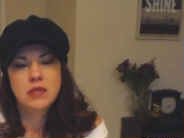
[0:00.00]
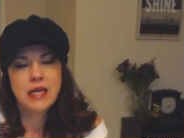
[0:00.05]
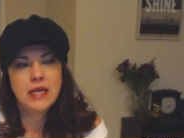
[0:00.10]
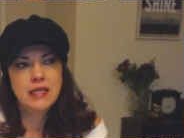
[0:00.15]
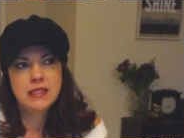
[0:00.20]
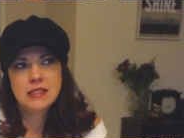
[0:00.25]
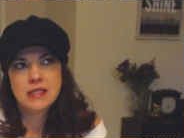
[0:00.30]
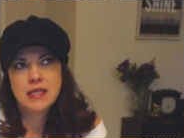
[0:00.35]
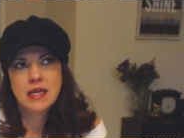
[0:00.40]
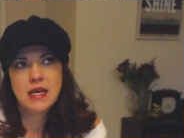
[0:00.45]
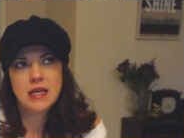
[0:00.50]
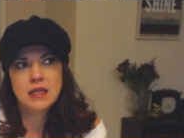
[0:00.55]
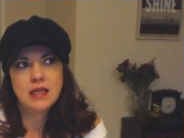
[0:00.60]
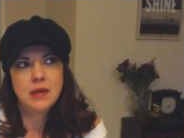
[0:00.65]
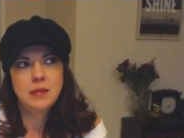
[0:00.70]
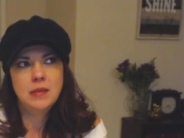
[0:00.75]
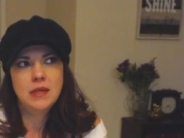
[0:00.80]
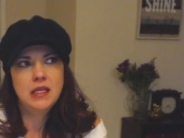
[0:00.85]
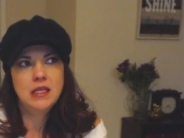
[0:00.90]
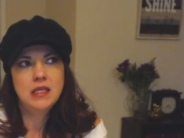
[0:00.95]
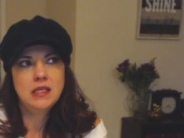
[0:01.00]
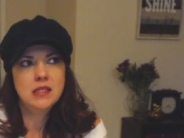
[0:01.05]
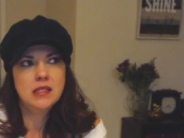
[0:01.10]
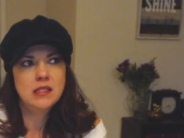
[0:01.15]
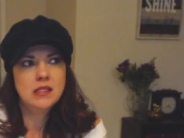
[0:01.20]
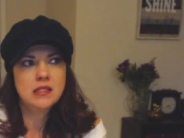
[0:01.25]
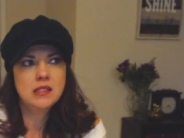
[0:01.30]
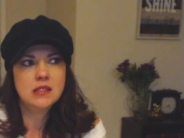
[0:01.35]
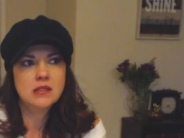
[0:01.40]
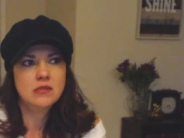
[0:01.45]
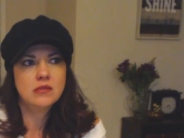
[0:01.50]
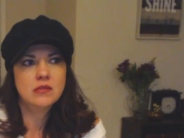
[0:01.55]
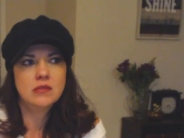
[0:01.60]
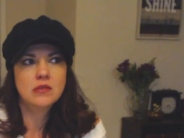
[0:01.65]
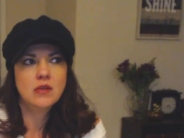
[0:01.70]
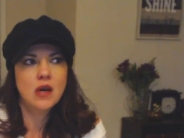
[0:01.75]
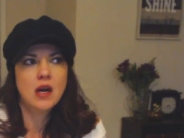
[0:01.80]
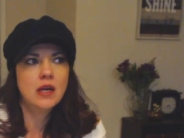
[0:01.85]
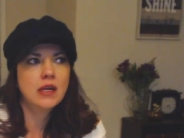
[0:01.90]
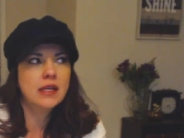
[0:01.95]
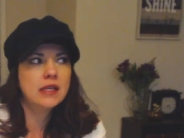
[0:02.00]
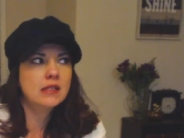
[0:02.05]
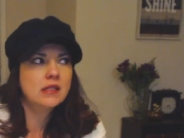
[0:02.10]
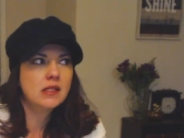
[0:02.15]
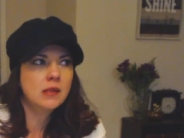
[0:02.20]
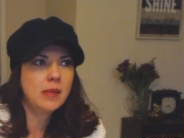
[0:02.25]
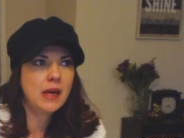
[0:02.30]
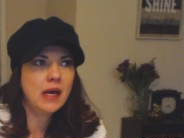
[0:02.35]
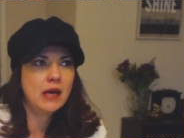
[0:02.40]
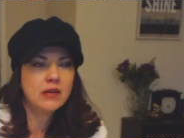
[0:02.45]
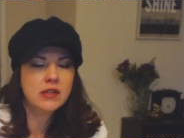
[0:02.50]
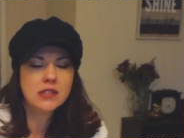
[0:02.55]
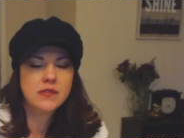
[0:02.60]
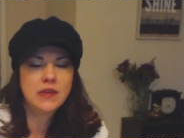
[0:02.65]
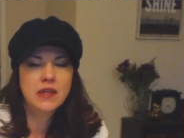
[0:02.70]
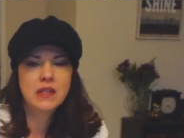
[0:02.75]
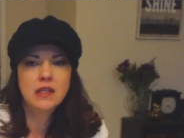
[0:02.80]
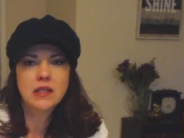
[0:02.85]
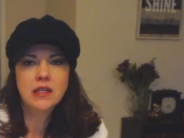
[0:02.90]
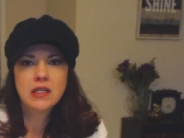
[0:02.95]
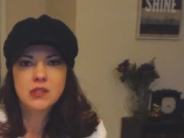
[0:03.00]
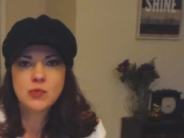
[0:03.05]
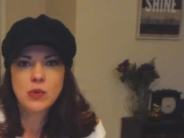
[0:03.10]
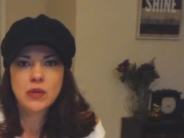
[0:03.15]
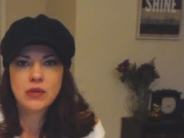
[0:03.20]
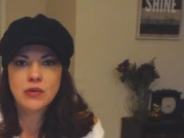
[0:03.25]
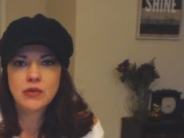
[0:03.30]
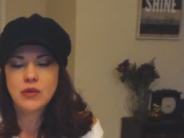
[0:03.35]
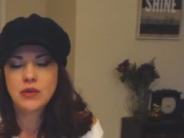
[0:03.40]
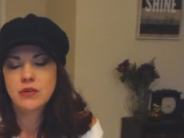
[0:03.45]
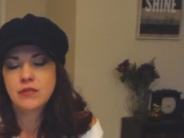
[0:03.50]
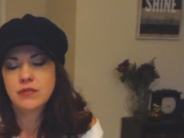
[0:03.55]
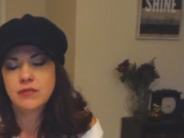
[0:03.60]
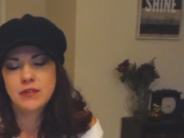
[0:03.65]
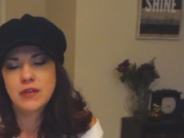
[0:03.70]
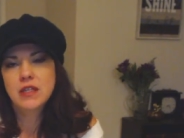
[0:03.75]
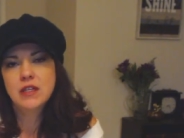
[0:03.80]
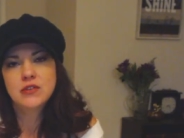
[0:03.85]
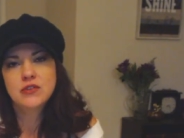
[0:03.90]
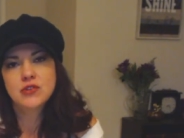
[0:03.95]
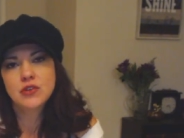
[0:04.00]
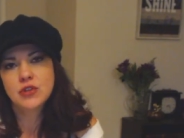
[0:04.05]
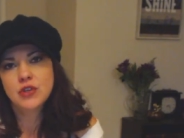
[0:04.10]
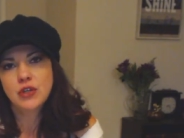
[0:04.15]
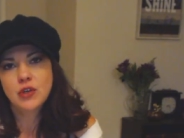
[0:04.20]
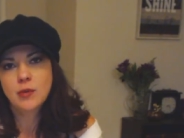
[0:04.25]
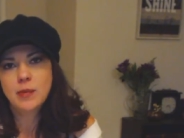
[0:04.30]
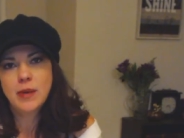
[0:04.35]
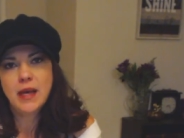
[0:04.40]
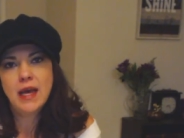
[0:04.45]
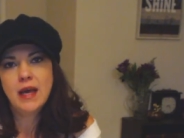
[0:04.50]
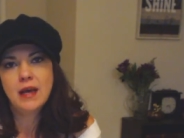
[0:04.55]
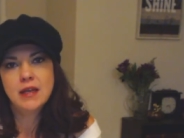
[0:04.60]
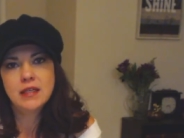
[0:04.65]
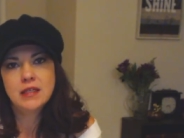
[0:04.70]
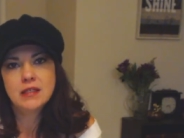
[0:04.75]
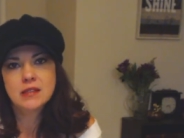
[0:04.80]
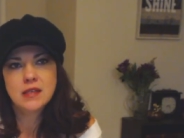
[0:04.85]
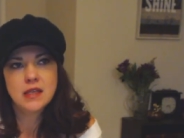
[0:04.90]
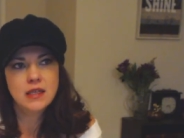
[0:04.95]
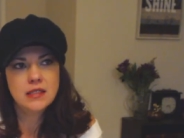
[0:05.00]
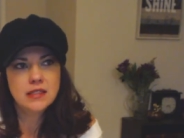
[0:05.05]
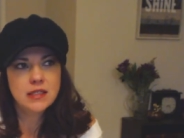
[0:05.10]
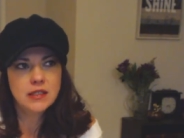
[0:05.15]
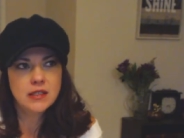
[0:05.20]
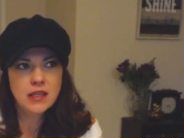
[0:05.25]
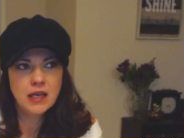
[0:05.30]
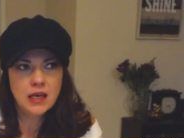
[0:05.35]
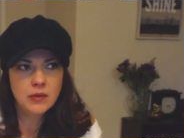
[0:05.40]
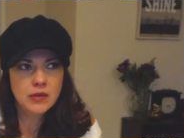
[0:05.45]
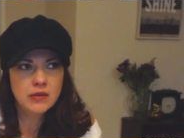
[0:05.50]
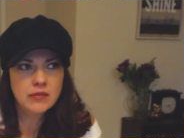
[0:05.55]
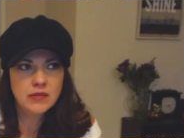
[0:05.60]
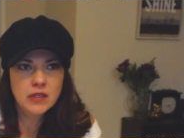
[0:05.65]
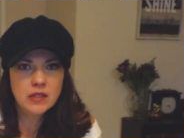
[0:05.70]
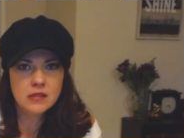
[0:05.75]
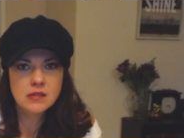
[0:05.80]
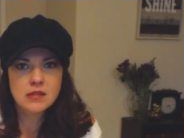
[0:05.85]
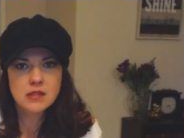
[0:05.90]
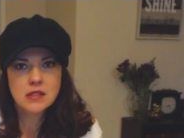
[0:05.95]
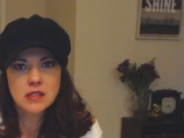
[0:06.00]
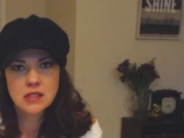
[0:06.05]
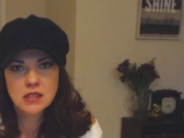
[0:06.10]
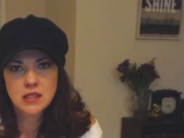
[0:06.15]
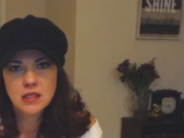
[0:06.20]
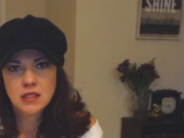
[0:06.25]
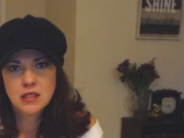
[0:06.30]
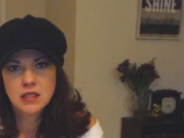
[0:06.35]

and he's not i mean he's honest about his feelings whether their feelings are good or bad he's going to tell you how he feels